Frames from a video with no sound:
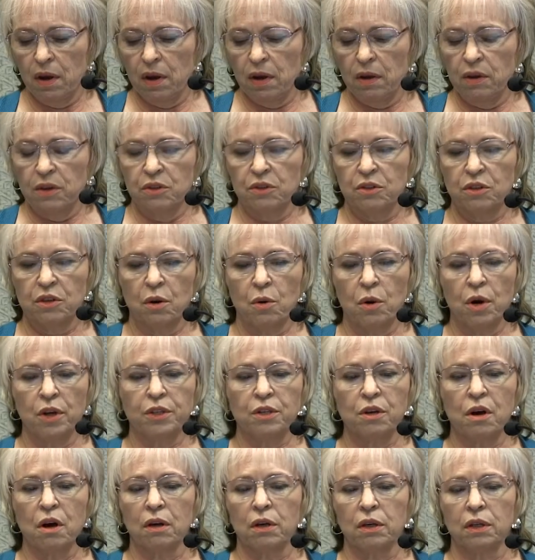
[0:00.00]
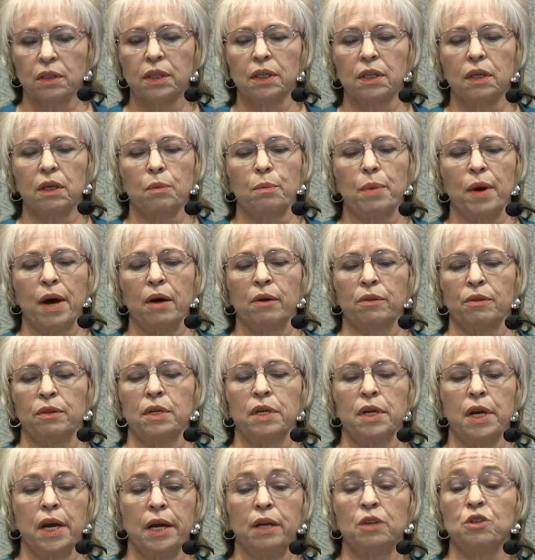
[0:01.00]
So I'll talk a little about the
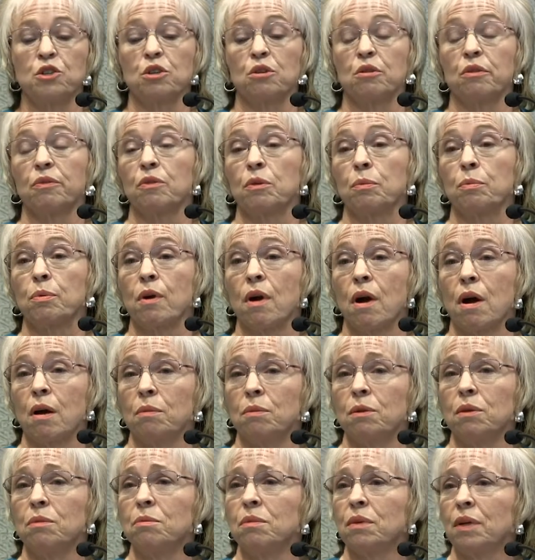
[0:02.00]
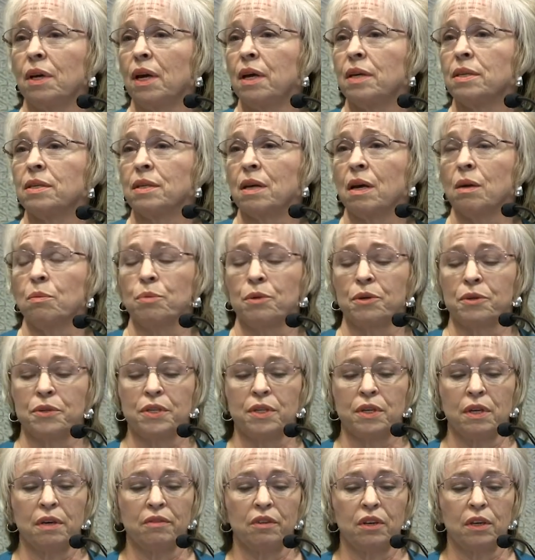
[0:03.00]
nature of the problem as I
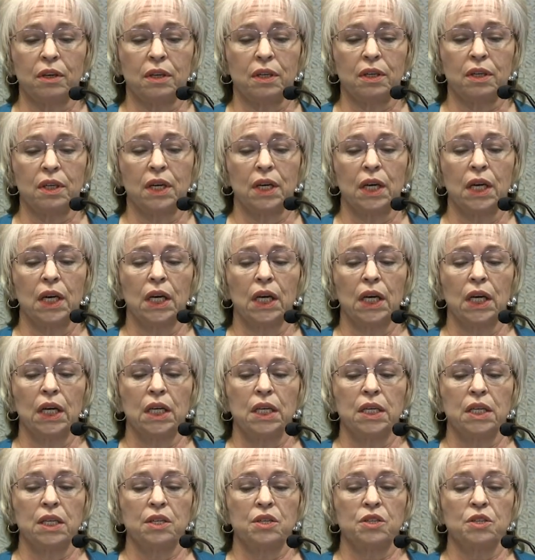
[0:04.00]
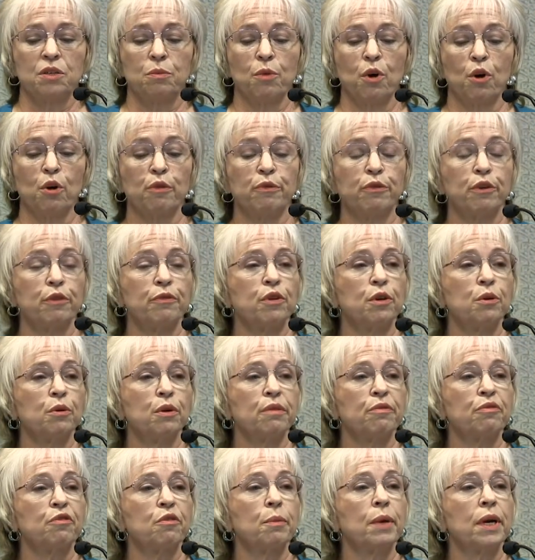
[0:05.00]
perceive it, some overview
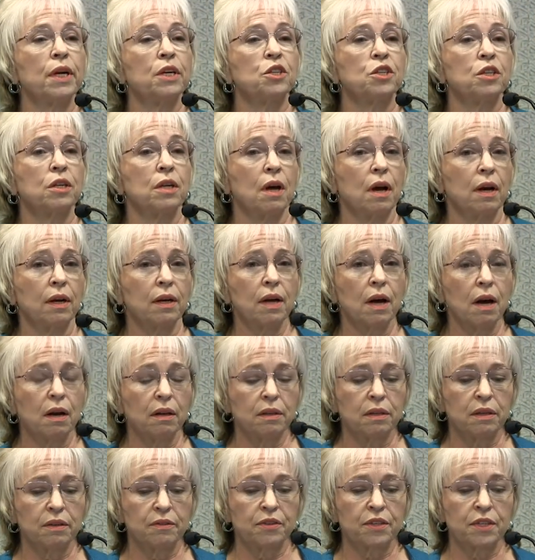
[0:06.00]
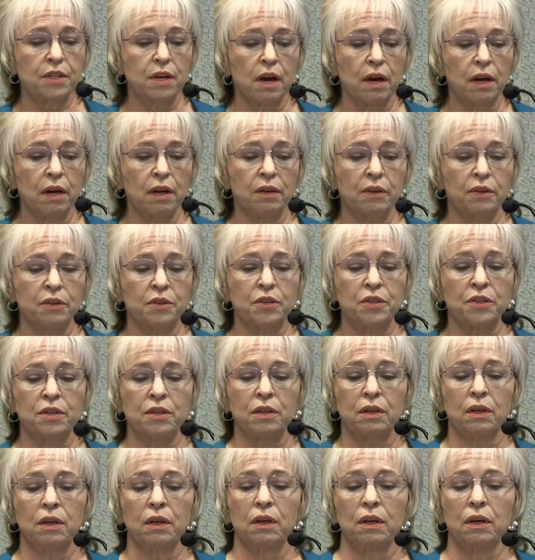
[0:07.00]
information on cognitive
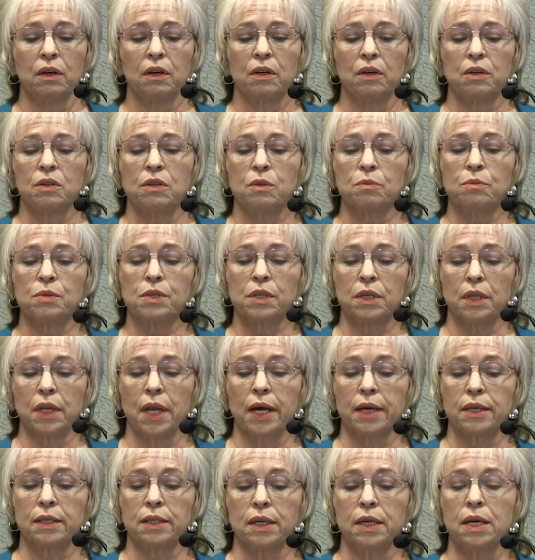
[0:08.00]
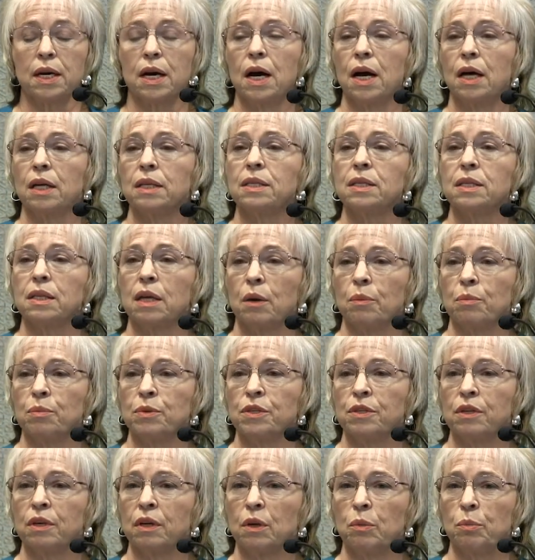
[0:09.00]
science, some selected concepts
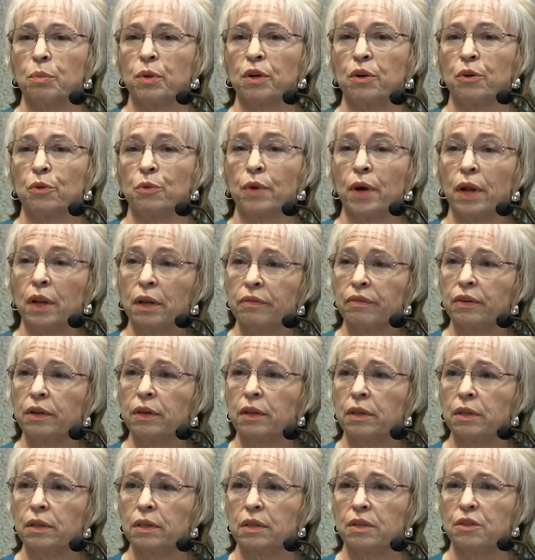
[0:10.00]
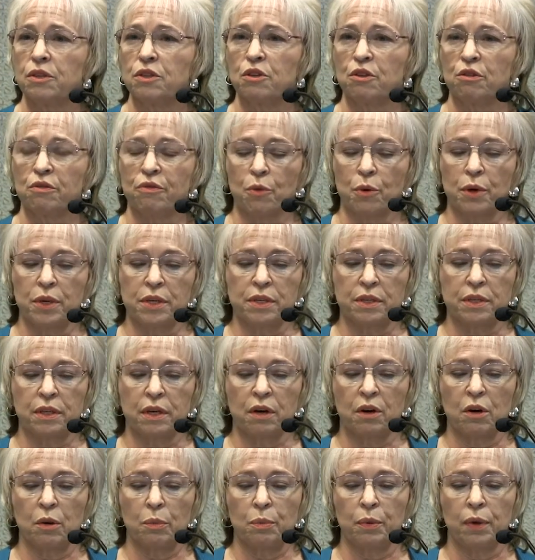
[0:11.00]
that appear relevant to voice
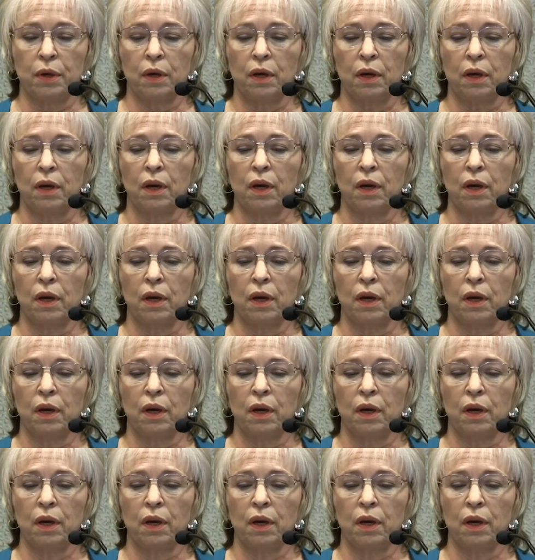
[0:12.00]
therapy,